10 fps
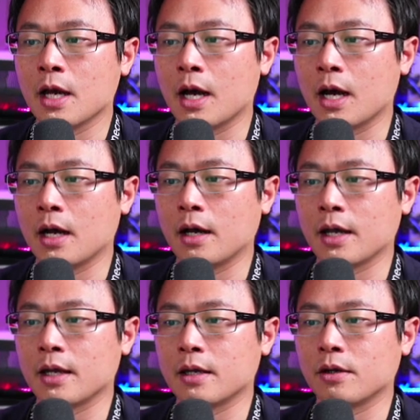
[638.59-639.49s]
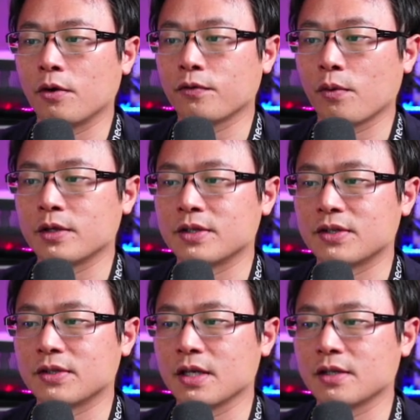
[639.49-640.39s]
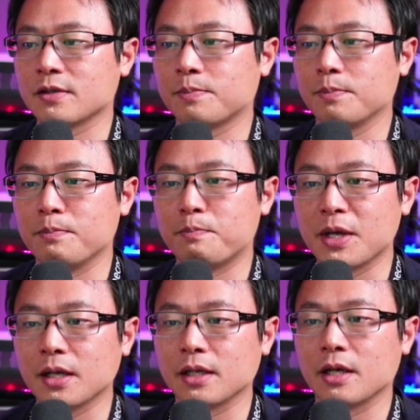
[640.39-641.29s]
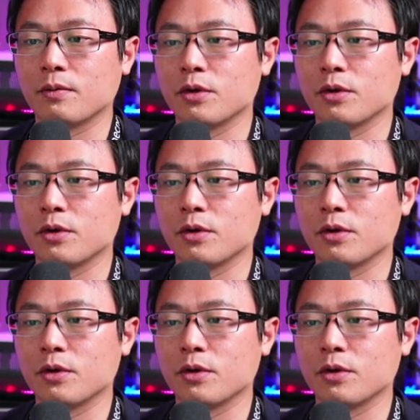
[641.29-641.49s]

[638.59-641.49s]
and authorizing $6 billion,